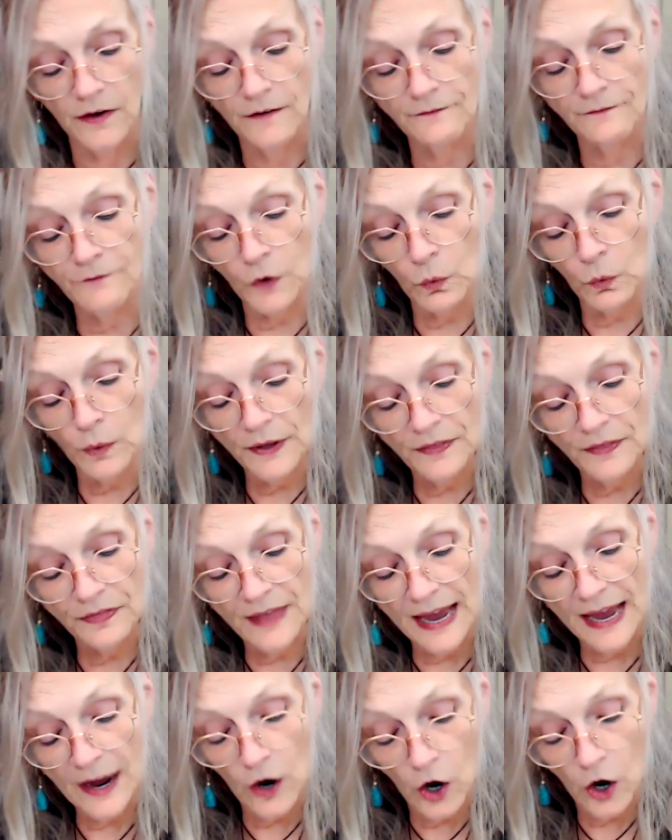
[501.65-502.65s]
For when
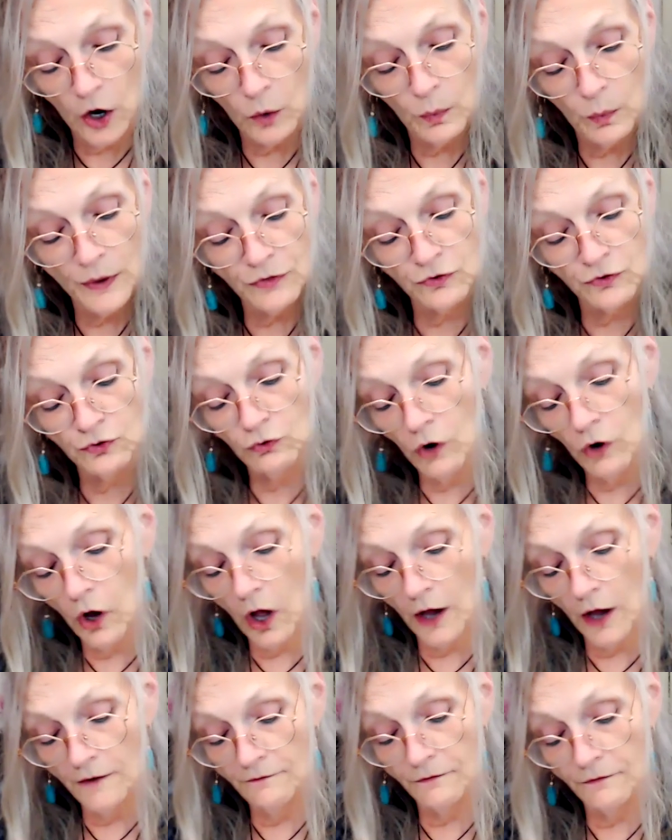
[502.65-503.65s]
they are
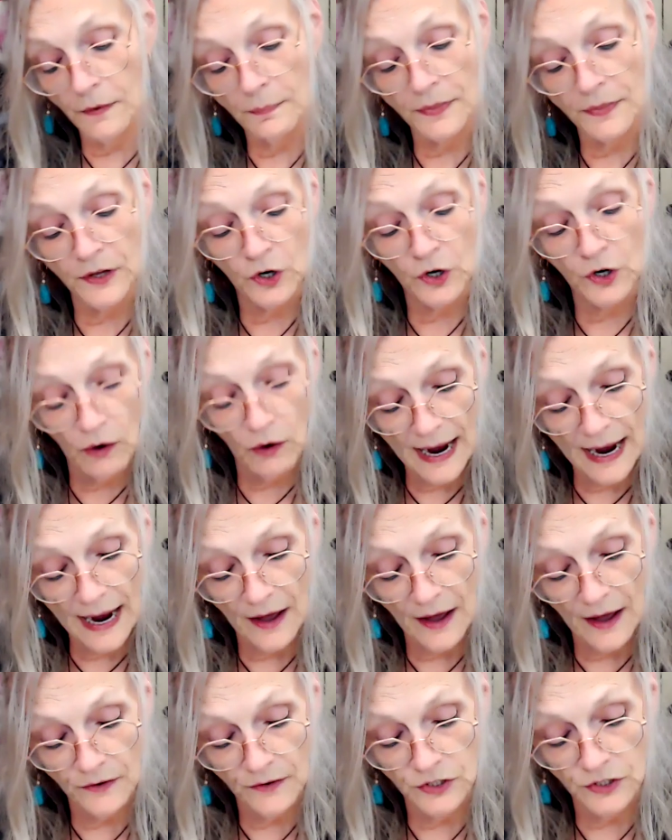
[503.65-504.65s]
withdrawn from the
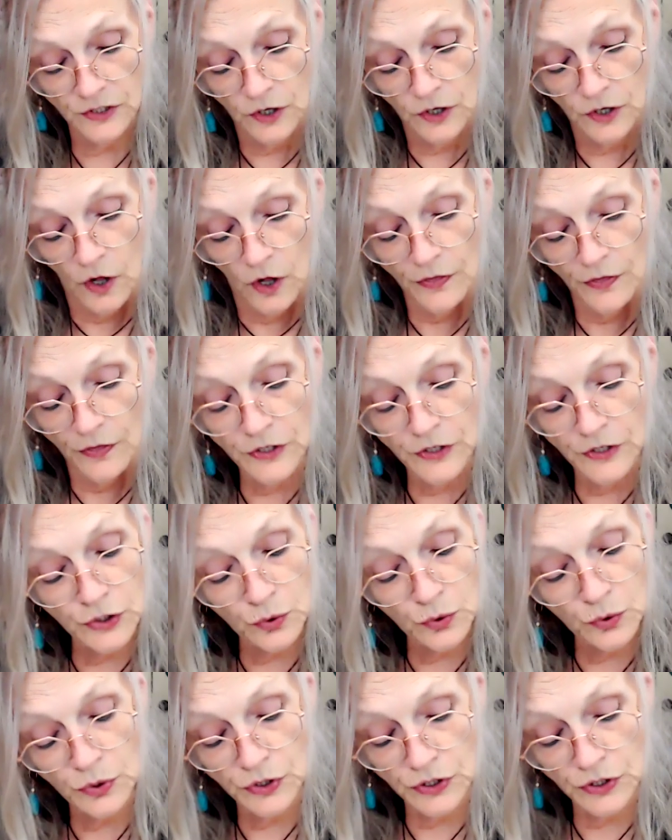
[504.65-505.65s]
ground, the
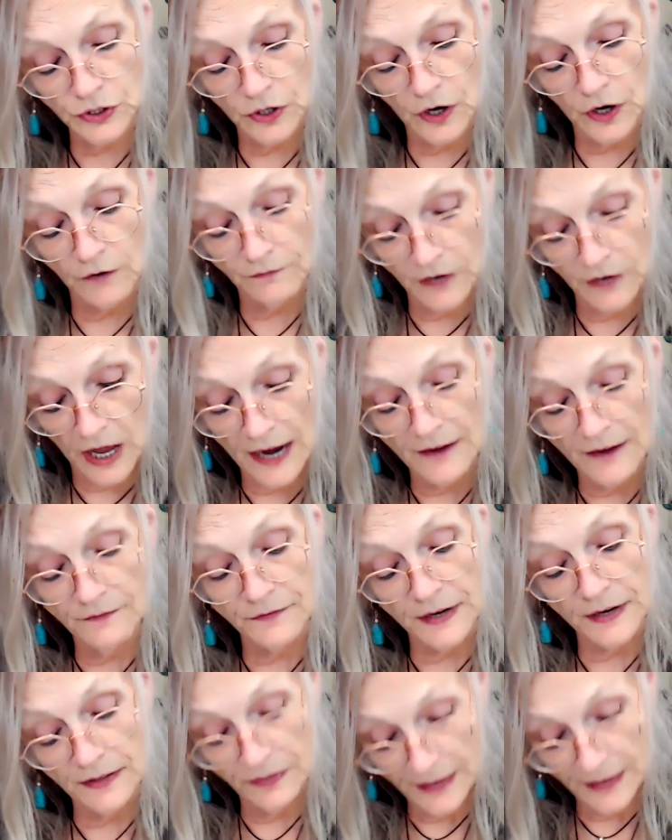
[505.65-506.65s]
source of life
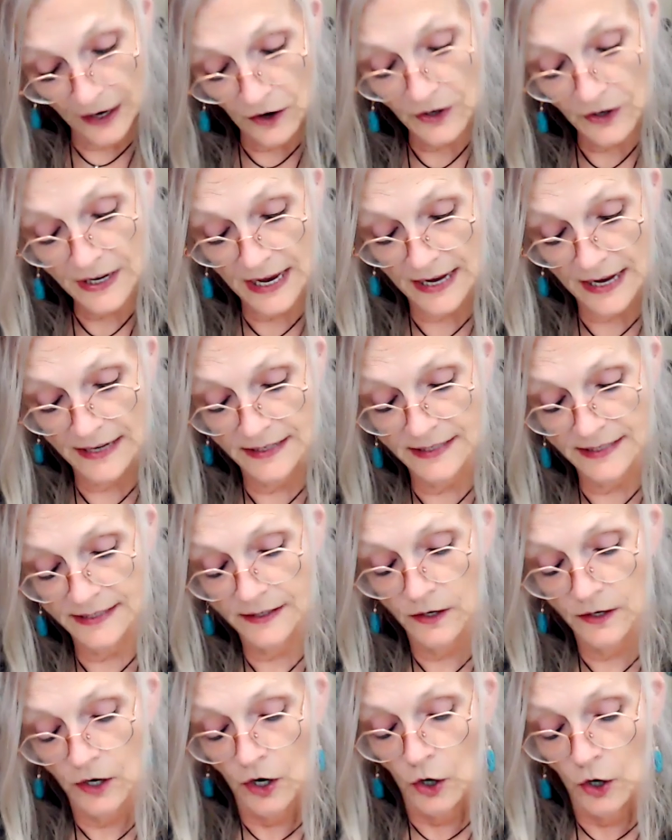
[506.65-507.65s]
in their case,
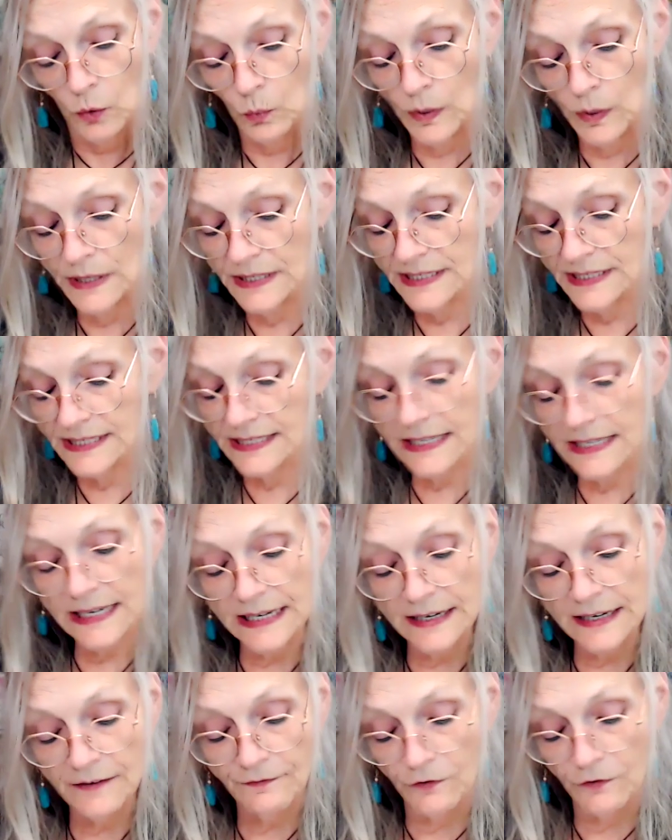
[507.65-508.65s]
we
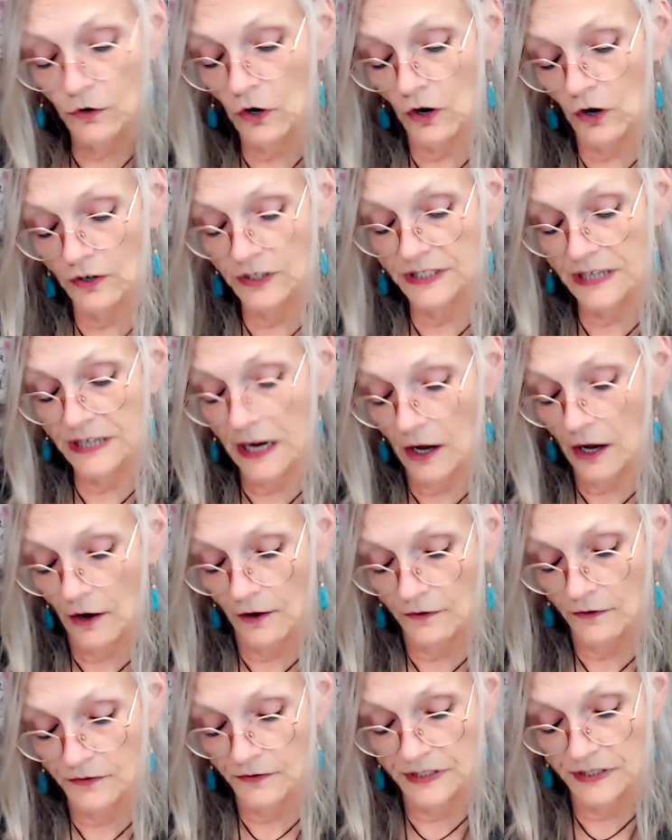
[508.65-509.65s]
see for
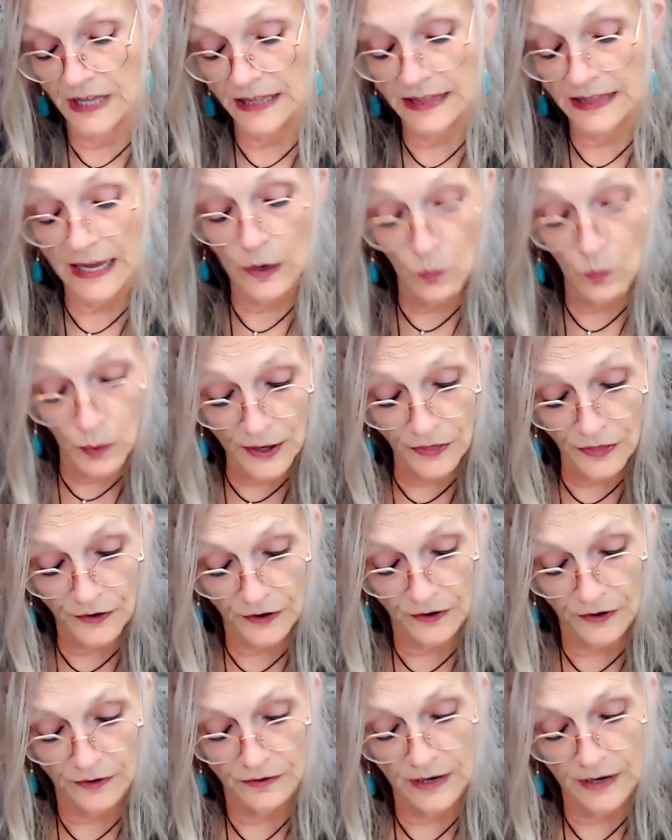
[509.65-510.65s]
ourselves that they
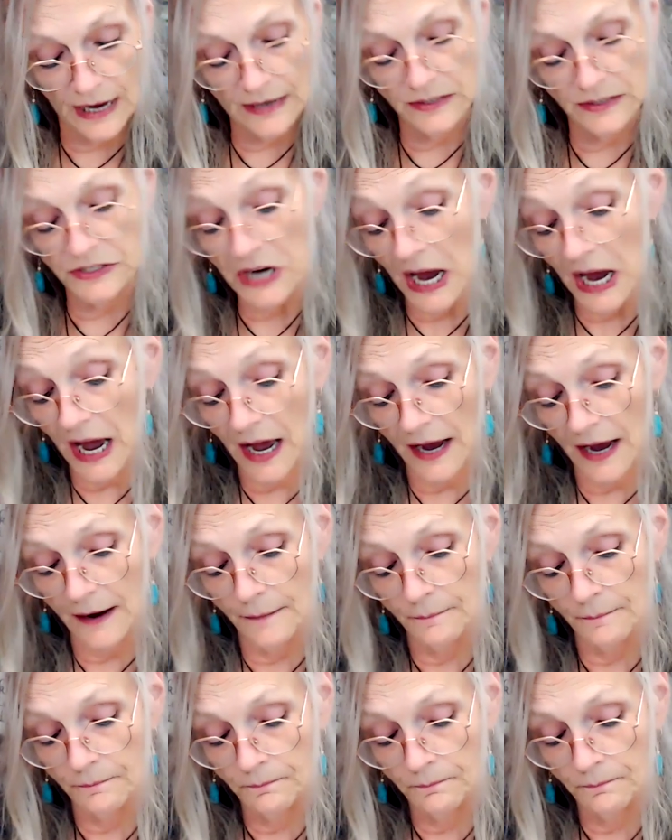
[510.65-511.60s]
wither and die.